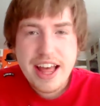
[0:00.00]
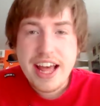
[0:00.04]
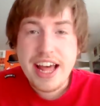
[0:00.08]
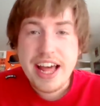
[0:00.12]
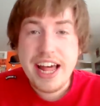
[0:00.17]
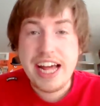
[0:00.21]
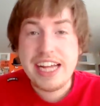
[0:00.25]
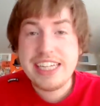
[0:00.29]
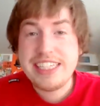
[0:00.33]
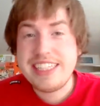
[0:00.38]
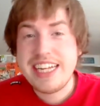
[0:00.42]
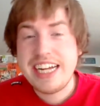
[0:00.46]

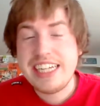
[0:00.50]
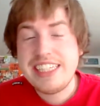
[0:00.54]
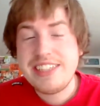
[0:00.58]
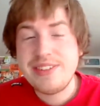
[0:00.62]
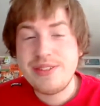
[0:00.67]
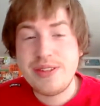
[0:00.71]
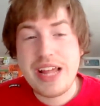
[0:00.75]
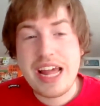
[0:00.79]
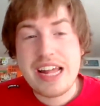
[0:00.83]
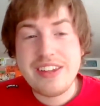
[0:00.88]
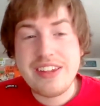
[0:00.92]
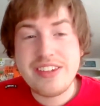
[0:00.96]

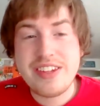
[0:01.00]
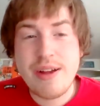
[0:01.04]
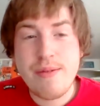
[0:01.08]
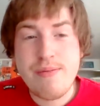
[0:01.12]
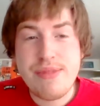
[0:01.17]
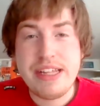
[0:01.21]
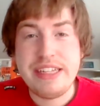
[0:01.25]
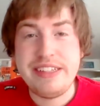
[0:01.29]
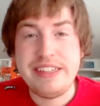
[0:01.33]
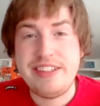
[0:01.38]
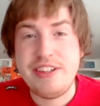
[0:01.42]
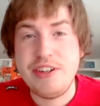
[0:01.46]
That's
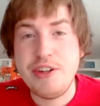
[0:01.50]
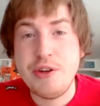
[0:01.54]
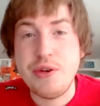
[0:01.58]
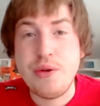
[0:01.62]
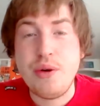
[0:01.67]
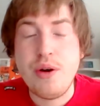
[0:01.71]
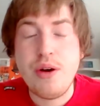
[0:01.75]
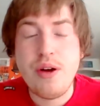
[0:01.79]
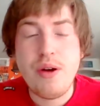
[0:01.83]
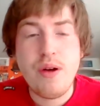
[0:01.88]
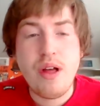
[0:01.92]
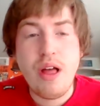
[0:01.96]
something
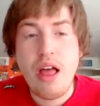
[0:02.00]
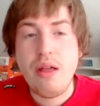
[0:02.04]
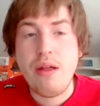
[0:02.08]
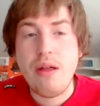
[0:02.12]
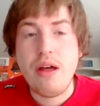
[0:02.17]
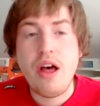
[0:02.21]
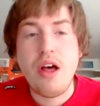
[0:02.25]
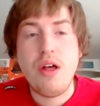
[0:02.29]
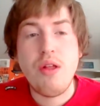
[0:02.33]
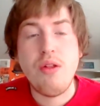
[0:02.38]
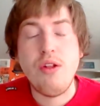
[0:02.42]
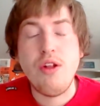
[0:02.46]
too.
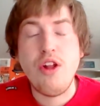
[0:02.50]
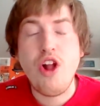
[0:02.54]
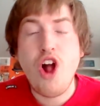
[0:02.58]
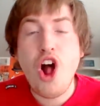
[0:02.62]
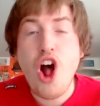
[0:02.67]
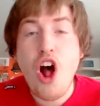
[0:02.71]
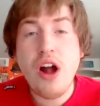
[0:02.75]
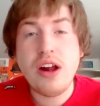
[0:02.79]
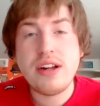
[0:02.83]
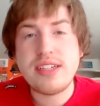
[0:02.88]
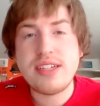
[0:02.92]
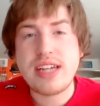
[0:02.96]
A
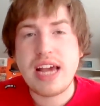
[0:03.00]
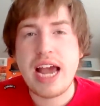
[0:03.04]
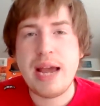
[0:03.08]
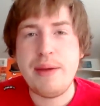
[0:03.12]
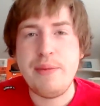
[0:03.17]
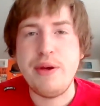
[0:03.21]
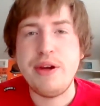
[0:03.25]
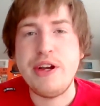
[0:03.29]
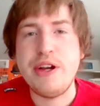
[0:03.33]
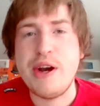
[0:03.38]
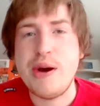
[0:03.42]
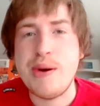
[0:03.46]
long time
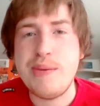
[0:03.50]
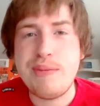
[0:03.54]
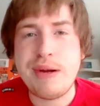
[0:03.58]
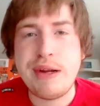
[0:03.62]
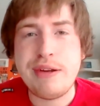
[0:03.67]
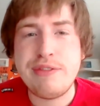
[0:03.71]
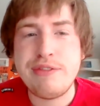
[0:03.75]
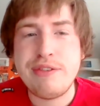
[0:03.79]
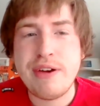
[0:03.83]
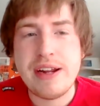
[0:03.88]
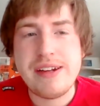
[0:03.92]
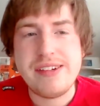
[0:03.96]
ago, my
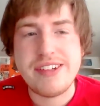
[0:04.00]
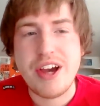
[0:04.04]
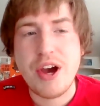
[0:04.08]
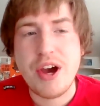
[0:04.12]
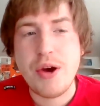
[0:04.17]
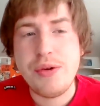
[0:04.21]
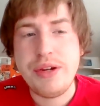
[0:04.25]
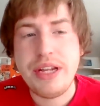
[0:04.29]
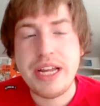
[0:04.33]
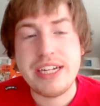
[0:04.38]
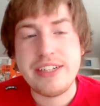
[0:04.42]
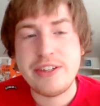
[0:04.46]
friend
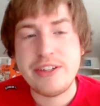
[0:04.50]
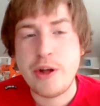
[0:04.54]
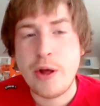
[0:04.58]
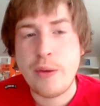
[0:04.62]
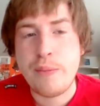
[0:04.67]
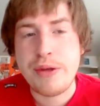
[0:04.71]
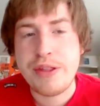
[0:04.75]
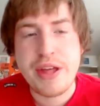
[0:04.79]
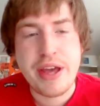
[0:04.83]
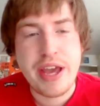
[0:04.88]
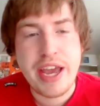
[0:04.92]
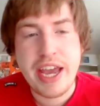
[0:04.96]
Tony had told
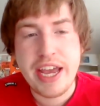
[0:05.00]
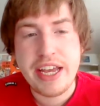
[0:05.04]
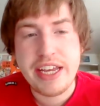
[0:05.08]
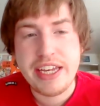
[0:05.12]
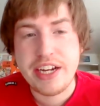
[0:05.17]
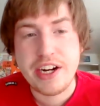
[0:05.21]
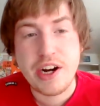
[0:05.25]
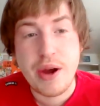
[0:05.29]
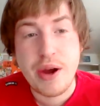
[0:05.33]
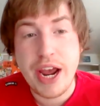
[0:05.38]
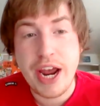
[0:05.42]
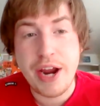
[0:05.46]
me that
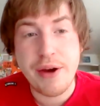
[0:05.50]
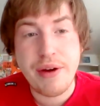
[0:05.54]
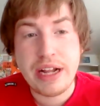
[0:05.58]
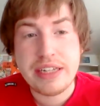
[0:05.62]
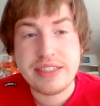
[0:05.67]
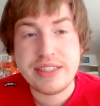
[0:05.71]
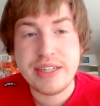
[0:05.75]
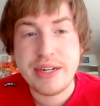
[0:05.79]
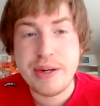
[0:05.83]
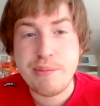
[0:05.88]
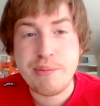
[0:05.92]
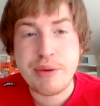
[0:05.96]

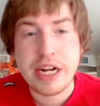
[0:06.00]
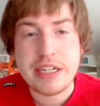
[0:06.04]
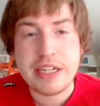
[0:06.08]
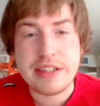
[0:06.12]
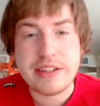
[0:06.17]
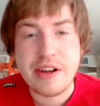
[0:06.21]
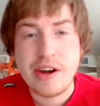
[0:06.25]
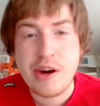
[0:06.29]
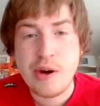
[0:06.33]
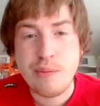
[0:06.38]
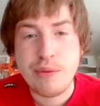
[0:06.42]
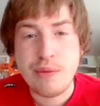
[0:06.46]
A-Rod's going to break
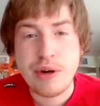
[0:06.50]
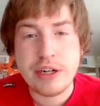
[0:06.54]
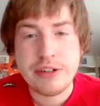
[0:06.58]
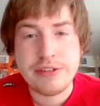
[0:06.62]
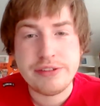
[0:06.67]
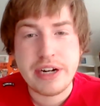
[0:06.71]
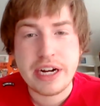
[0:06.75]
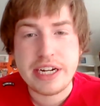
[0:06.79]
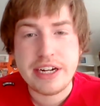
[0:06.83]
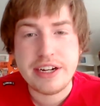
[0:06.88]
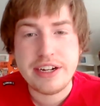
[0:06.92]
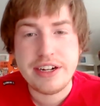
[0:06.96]
the home run
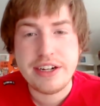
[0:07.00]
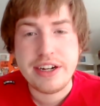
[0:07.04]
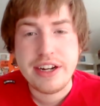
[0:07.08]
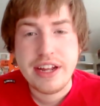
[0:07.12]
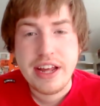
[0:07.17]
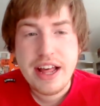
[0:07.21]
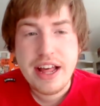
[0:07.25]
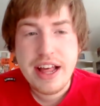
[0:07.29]
record,